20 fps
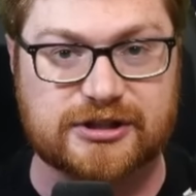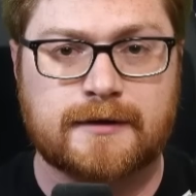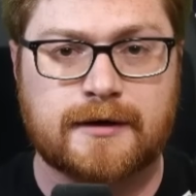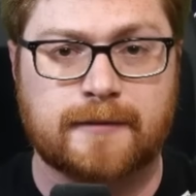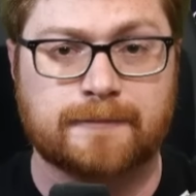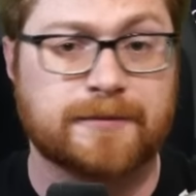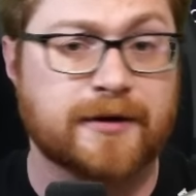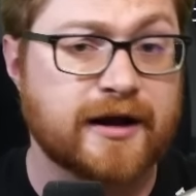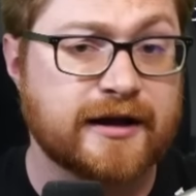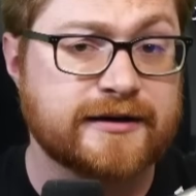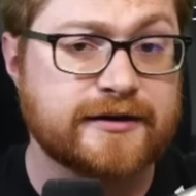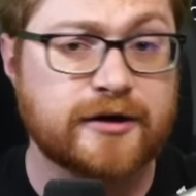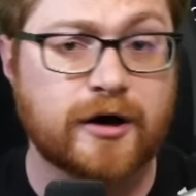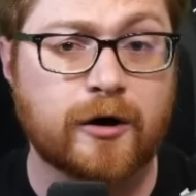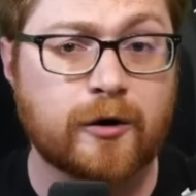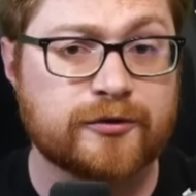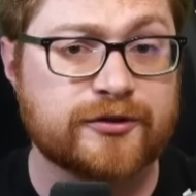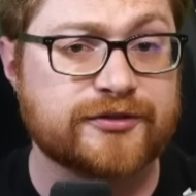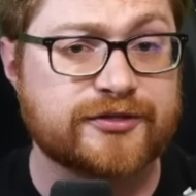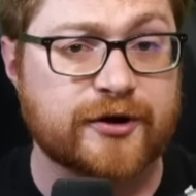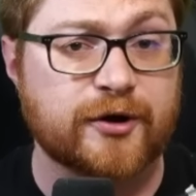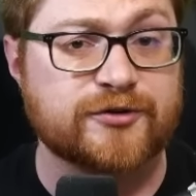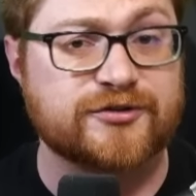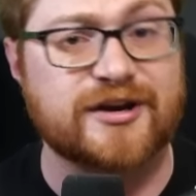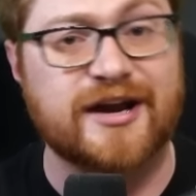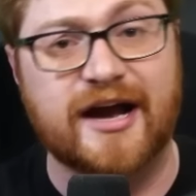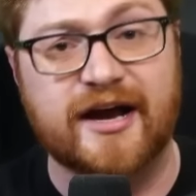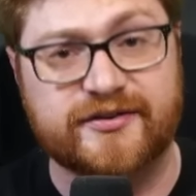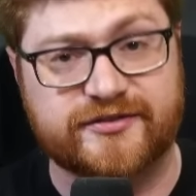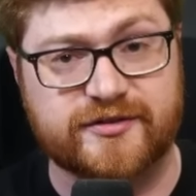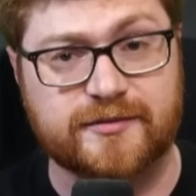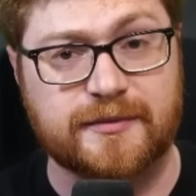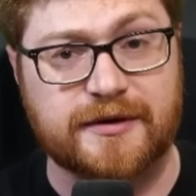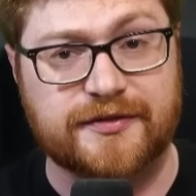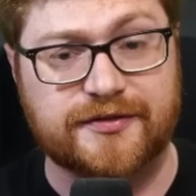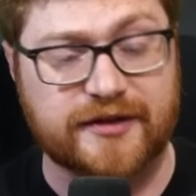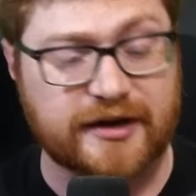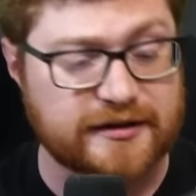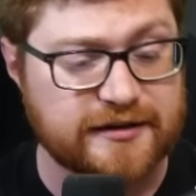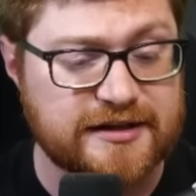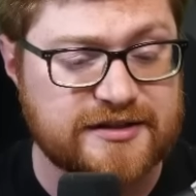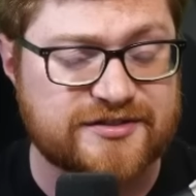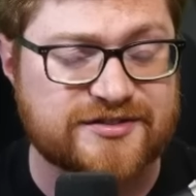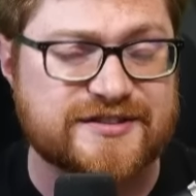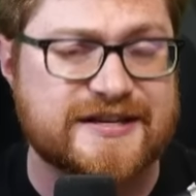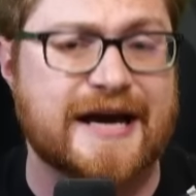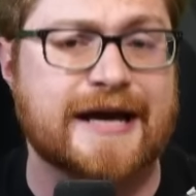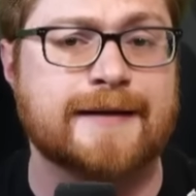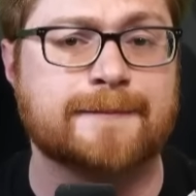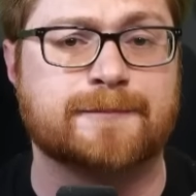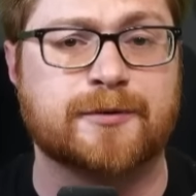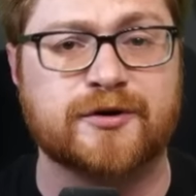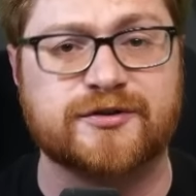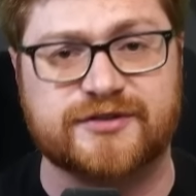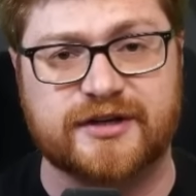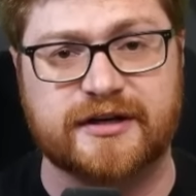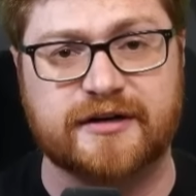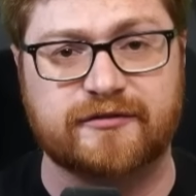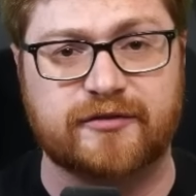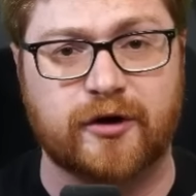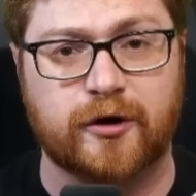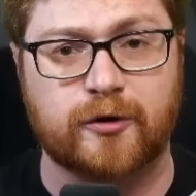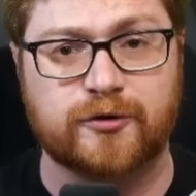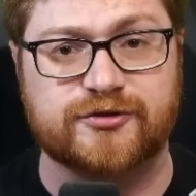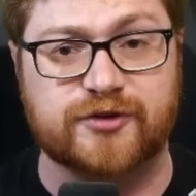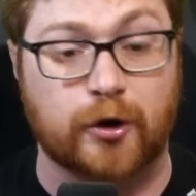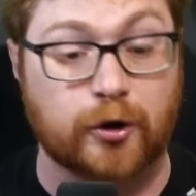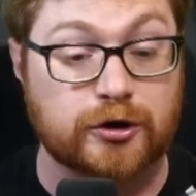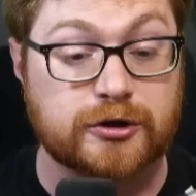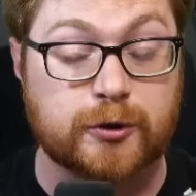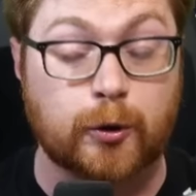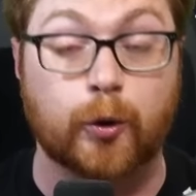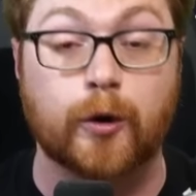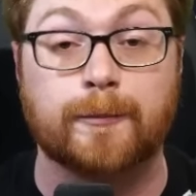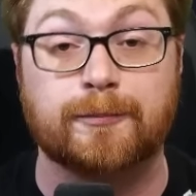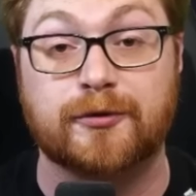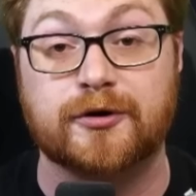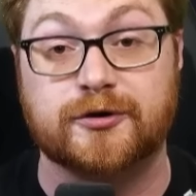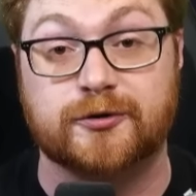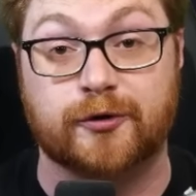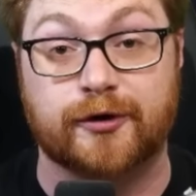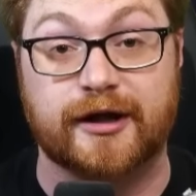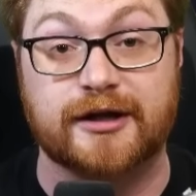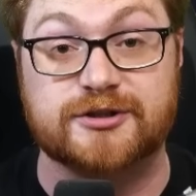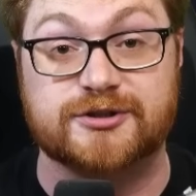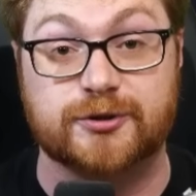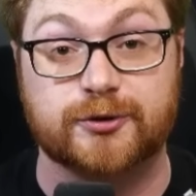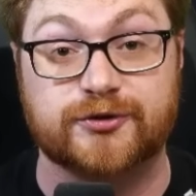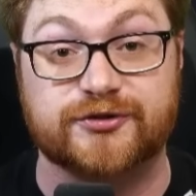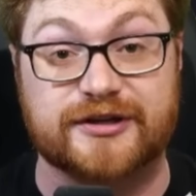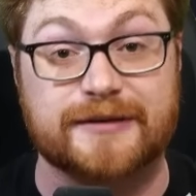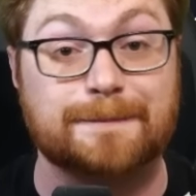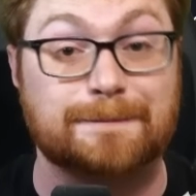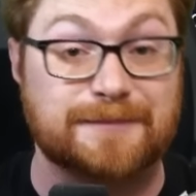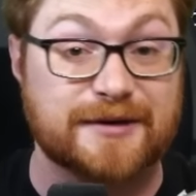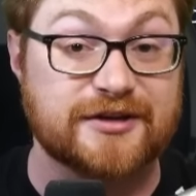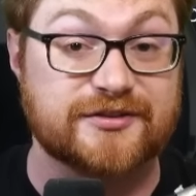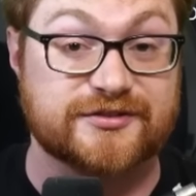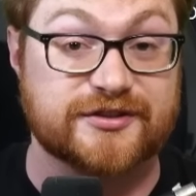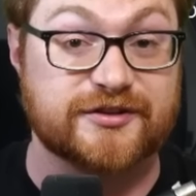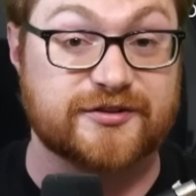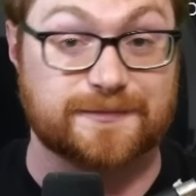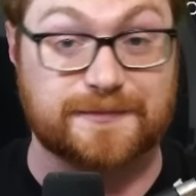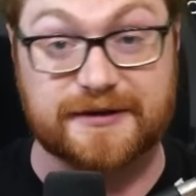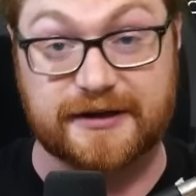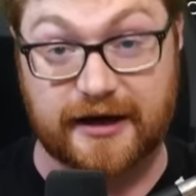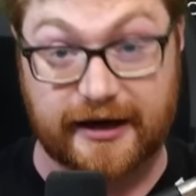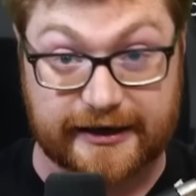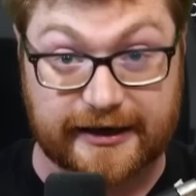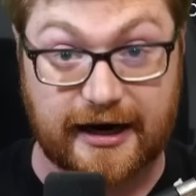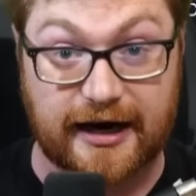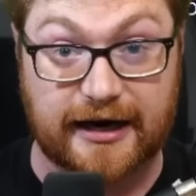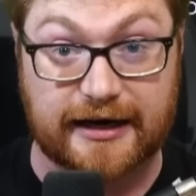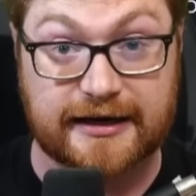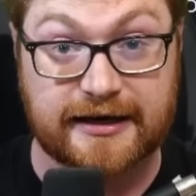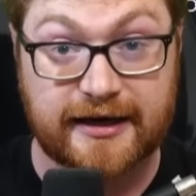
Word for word: But I know that there's an estimate that at least 10% of those are corporate credentials and business PII.